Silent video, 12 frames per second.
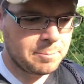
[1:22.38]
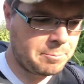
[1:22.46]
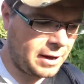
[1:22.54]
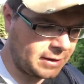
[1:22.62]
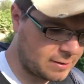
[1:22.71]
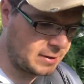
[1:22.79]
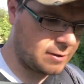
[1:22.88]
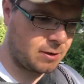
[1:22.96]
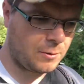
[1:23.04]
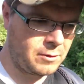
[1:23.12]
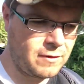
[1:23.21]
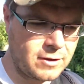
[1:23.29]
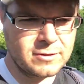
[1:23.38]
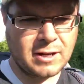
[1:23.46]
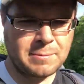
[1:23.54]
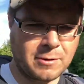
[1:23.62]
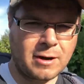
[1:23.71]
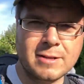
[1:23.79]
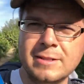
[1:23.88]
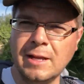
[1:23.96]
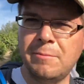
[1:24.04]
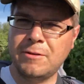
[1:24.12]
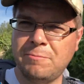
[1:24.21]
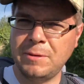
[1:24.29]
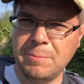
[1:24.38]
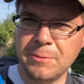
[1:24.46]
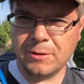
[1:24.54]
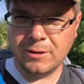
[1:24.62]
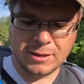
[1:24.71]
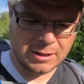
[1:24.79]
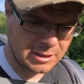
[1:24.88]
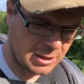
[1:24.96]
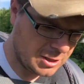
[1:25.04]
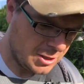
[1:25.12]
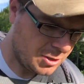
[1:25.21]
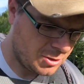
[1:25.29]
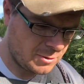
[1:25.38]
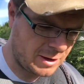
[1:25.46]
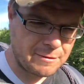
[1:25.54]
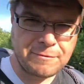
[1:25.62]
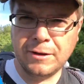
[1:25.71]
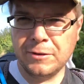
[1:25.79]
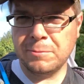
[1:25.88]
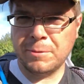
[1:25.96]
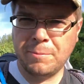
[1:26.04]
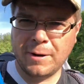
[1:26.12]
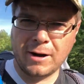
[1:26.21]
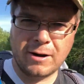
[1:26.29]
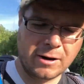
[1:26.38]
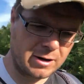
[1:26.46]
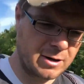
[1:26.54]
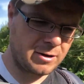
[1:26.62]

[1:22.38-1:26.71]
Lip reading: But we've also come across a number of people who have failed to prepare.